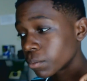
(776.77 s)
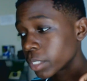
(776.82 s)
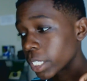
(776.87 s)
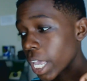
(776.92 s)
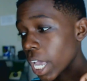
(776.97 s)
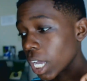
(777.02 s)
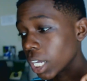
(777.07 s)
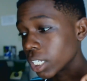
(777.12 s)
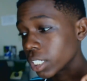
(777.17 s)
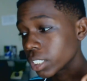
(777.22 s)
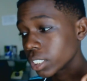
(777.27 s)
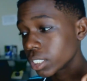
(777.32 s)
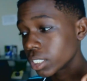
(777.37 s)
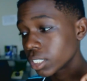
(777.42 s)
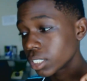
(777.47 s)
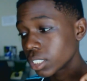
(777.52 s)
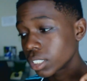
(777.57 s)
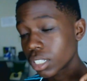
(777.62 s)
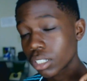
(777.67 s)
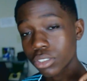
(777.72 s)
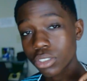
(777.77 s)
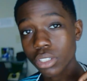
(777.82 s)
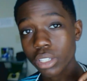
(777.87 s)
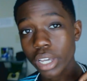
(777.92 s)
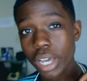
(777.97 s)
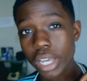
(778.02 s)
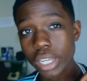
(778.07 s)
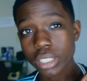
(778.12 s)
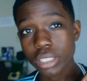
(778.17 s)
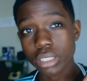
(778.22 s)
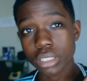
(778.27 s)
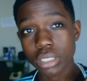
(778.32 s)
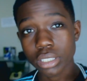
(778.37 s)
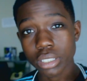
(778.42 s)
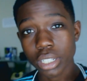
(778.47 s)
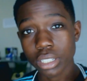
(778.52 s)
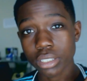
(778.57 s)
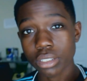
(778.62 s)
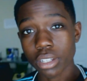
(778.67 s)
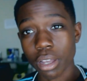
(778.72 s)
yeah, I'll see you
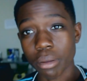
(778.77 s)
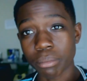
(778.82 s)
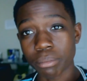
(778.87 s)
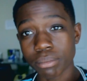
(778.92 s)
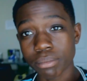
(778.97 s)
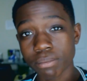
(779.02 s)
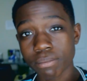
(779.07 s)
guys next time.